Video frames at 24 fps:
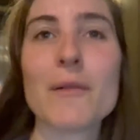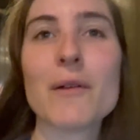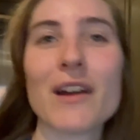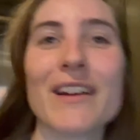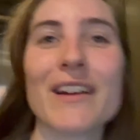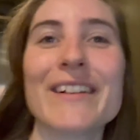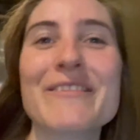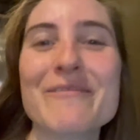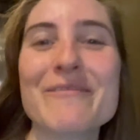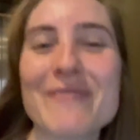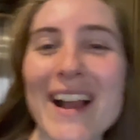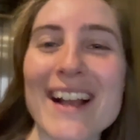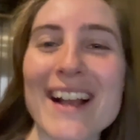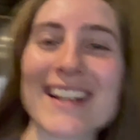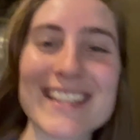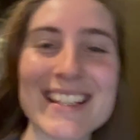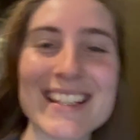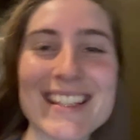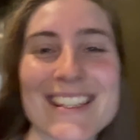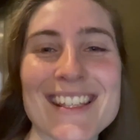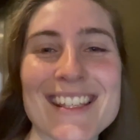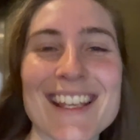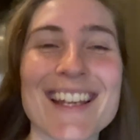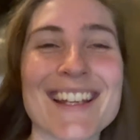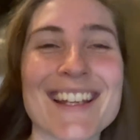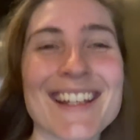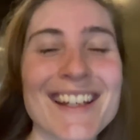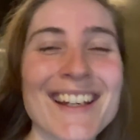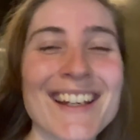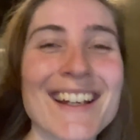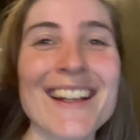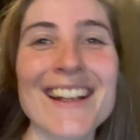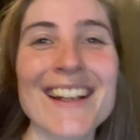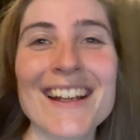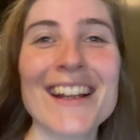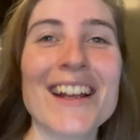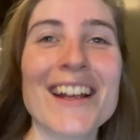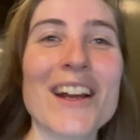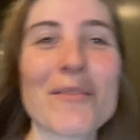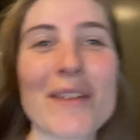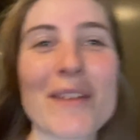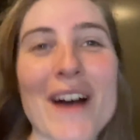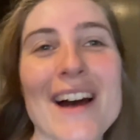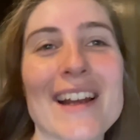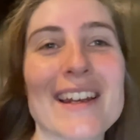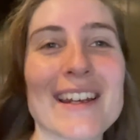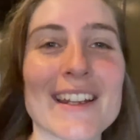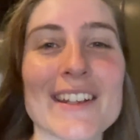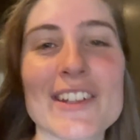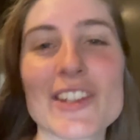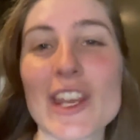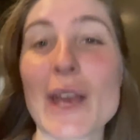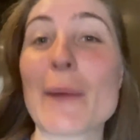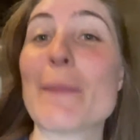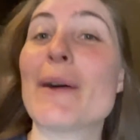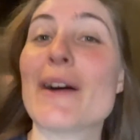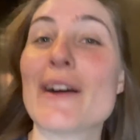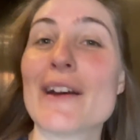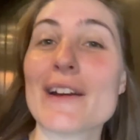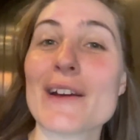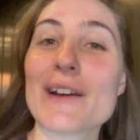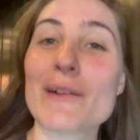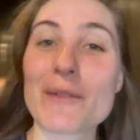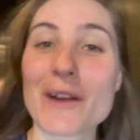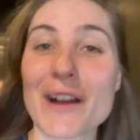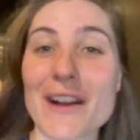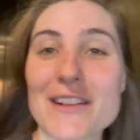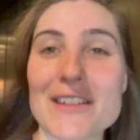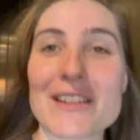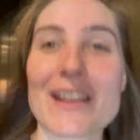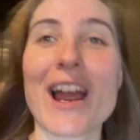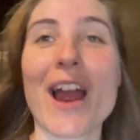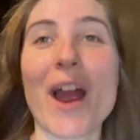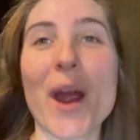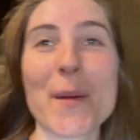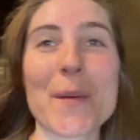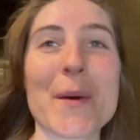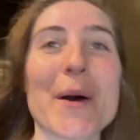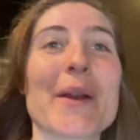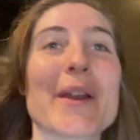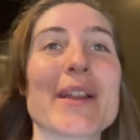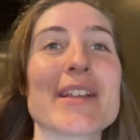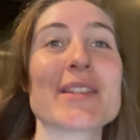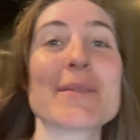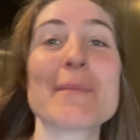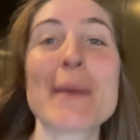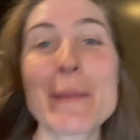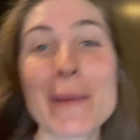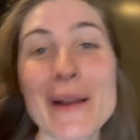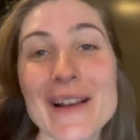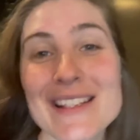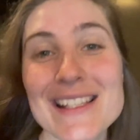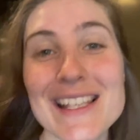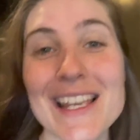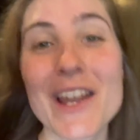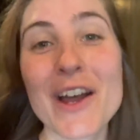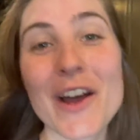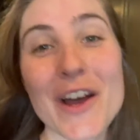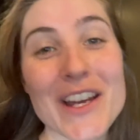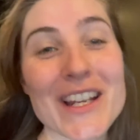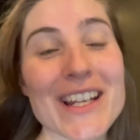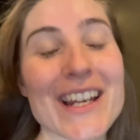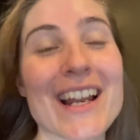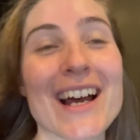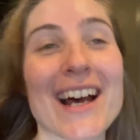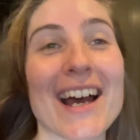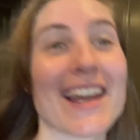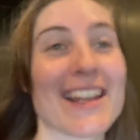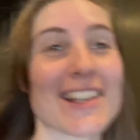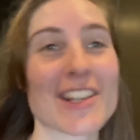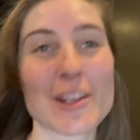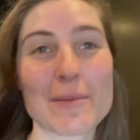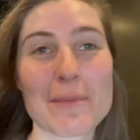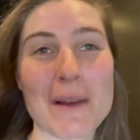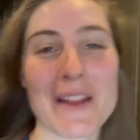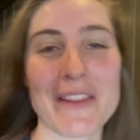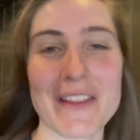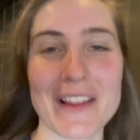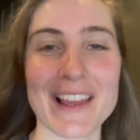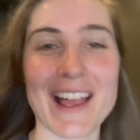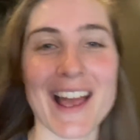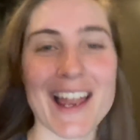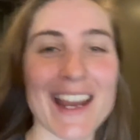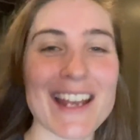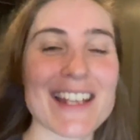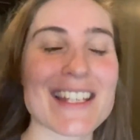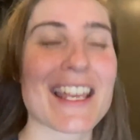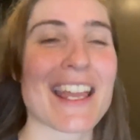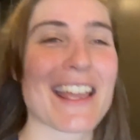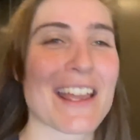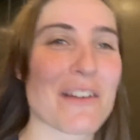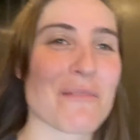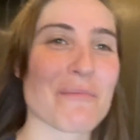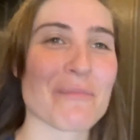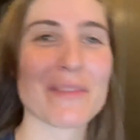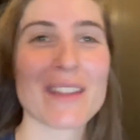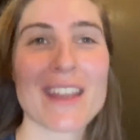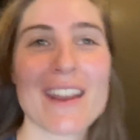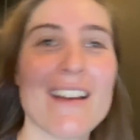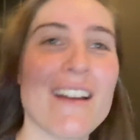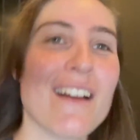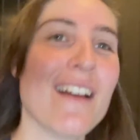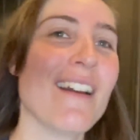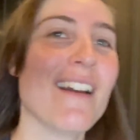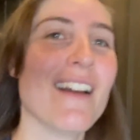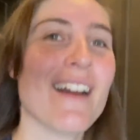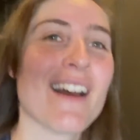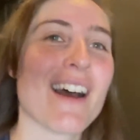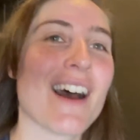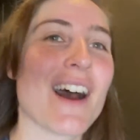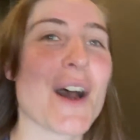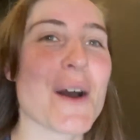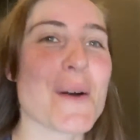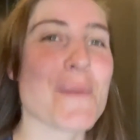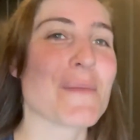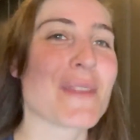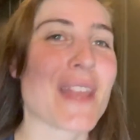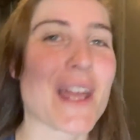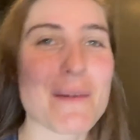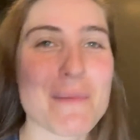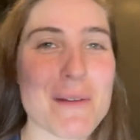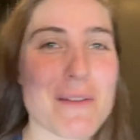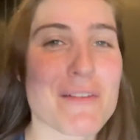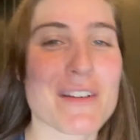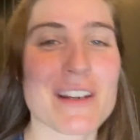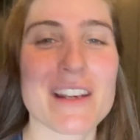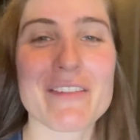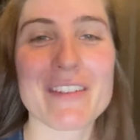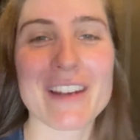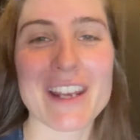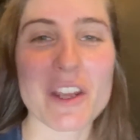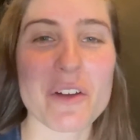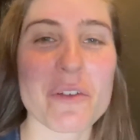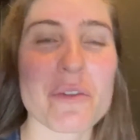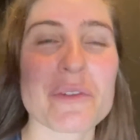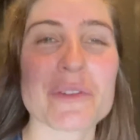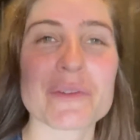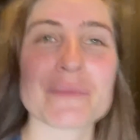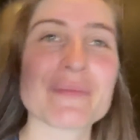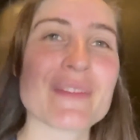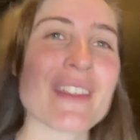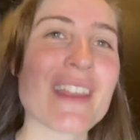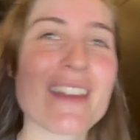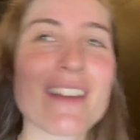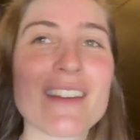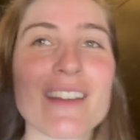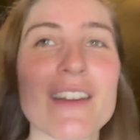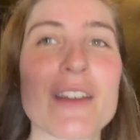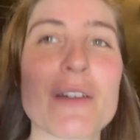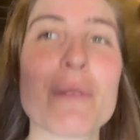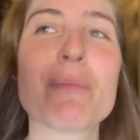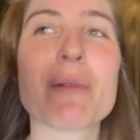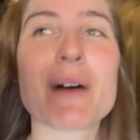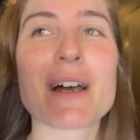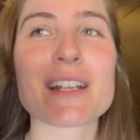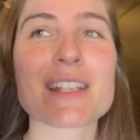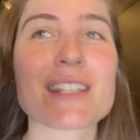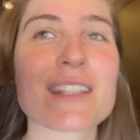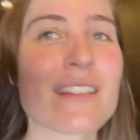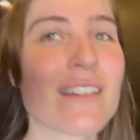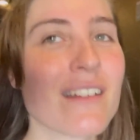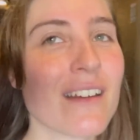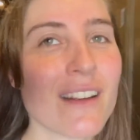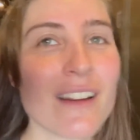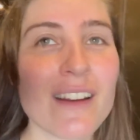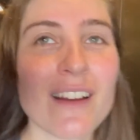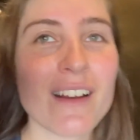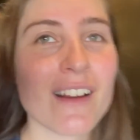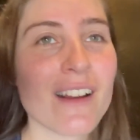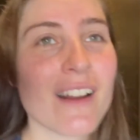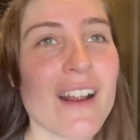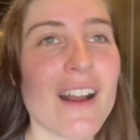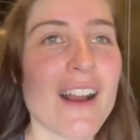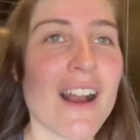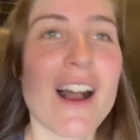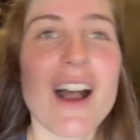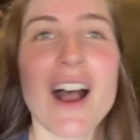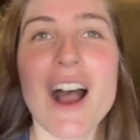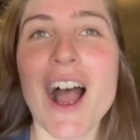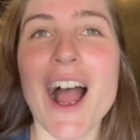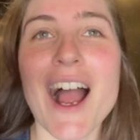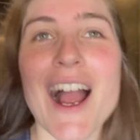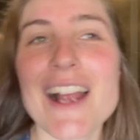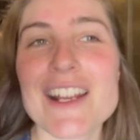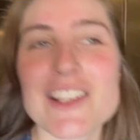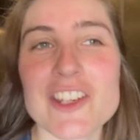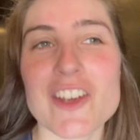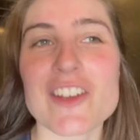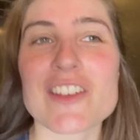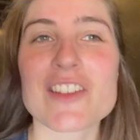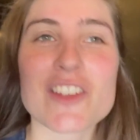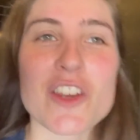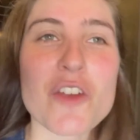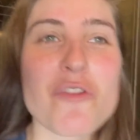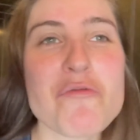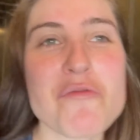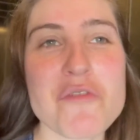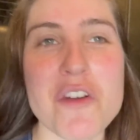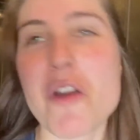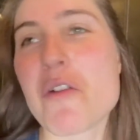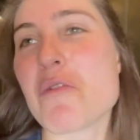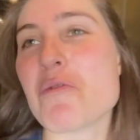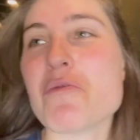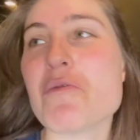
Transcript: Max's partner Gemma works on Harry Potter, so maybe I'll see her tonight. She's part of the lighting team. That'd be really, really cool. But I just don't know.